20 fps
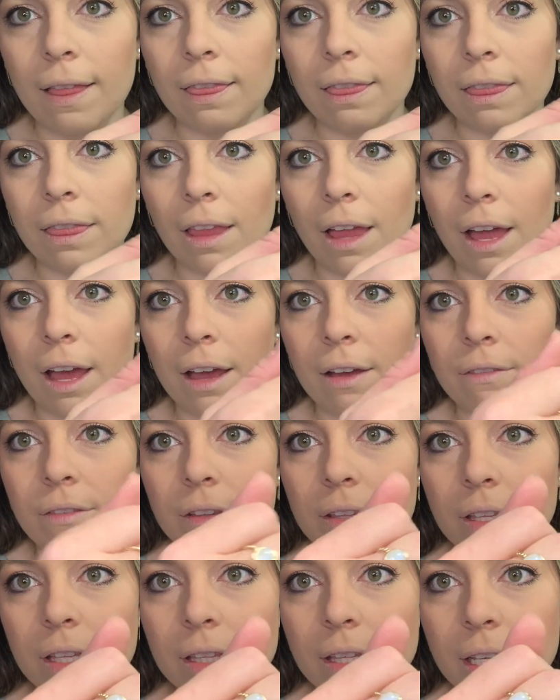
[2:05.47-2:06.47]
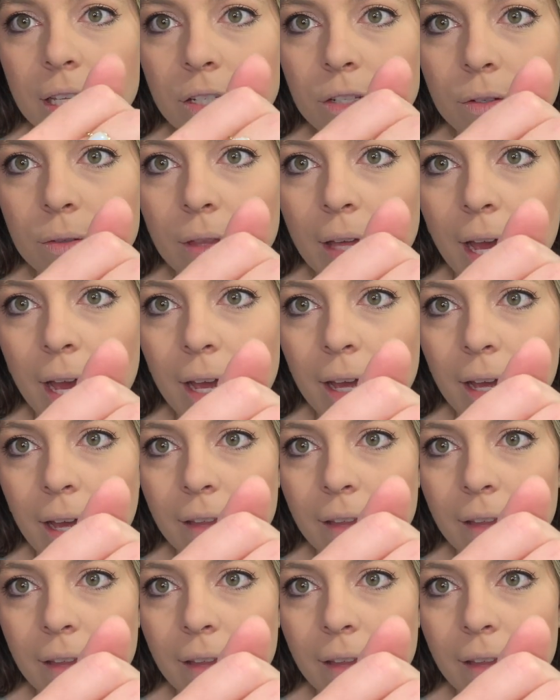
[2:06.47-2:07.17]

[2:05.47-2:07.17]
love that they do that.